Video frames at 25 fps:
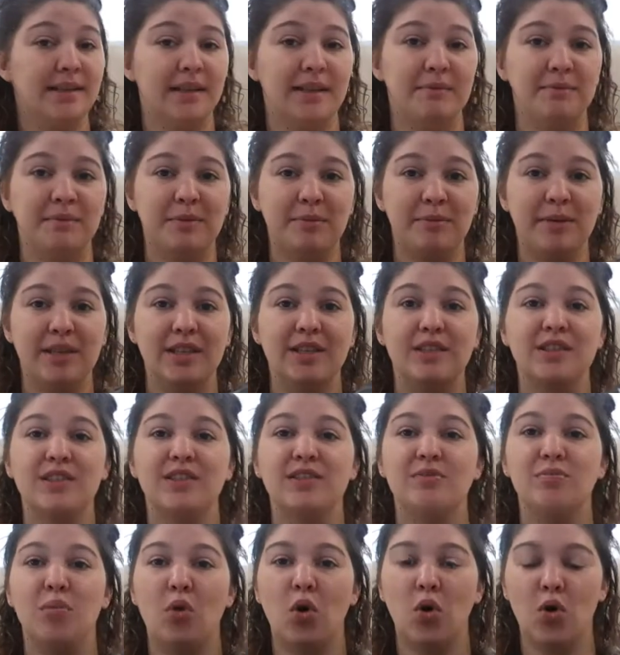seems a bit
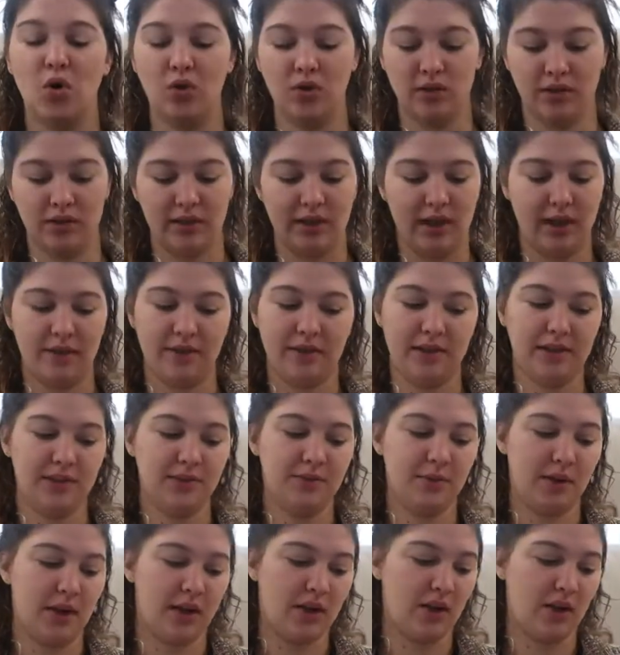small. Now this one